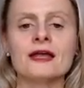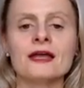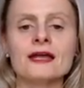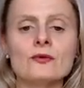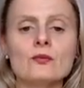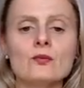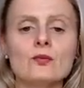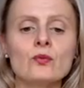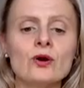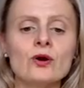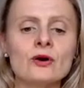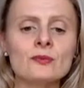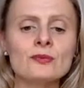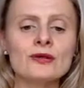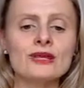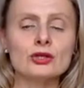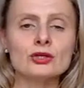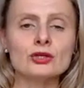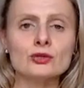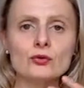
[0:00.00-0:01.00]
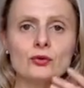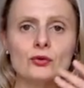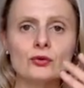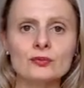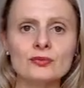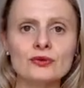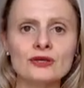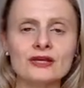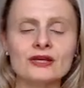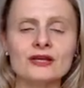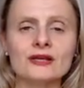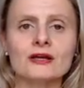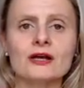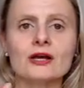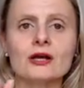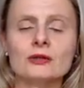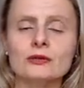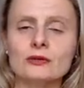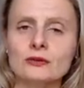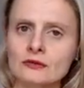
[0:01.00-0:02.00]
you'll be
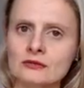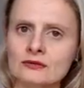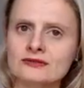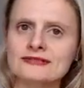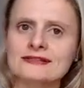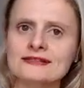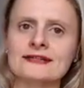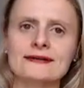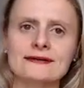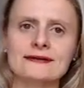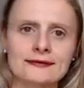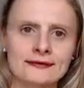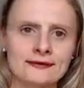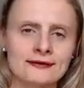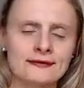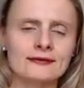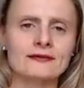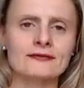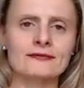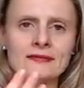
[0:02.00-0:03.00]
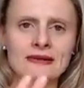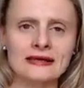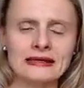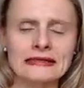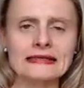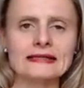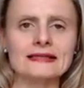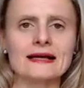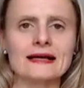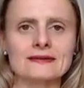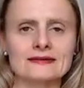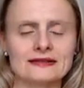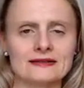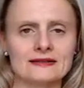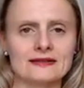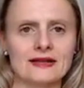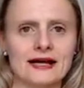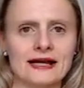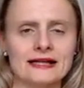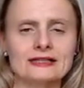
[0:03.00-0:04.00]
losing a lot of money down the
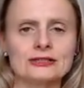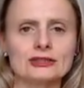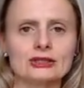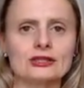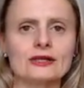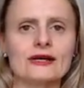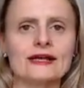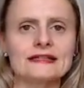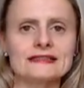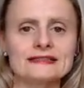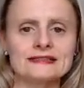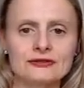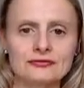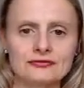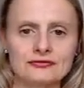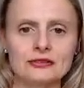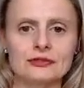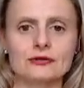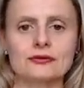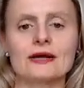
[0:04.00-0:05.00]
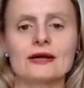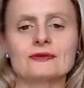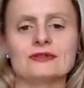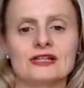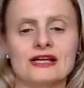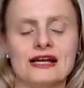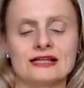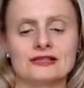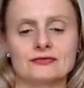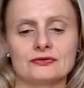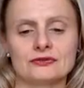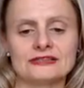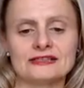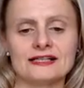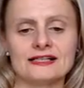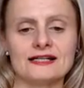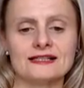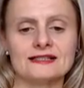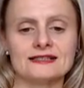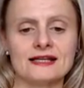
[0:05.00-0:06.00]
line trying to figure out the
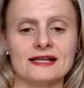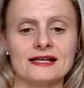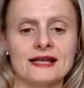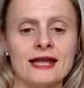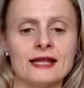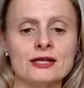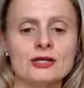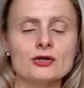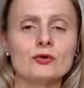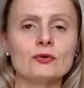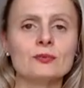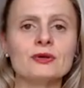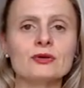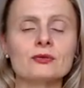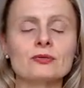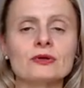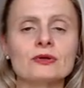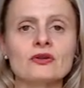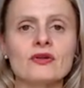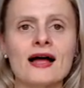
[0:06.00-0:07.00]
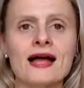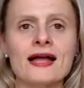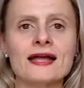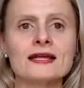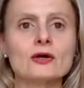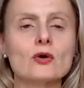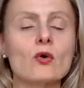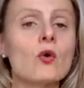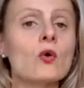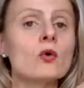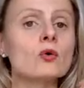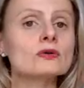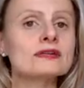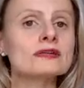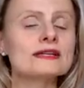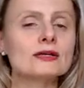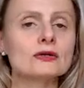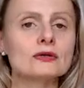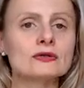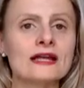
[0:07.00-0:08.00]
advertising, and you'll be relying
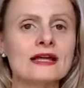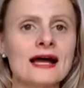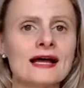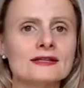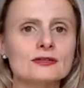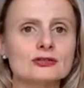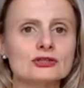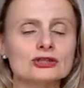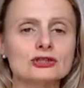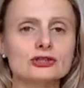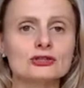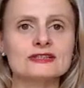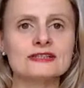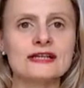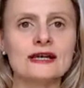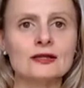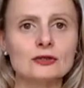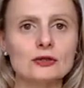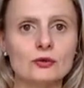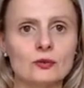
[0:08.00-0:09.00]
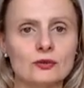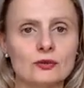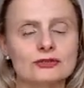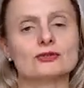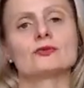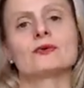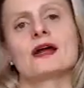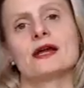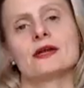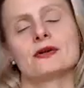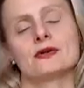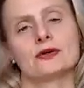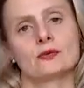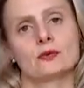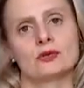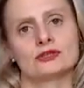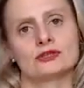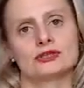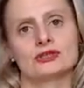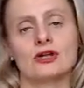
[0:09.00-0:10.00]
only on others to tell you what's right and
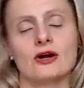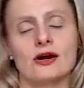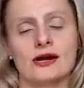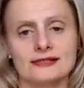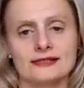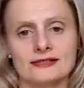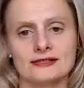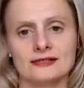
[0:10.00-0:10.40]
what's not,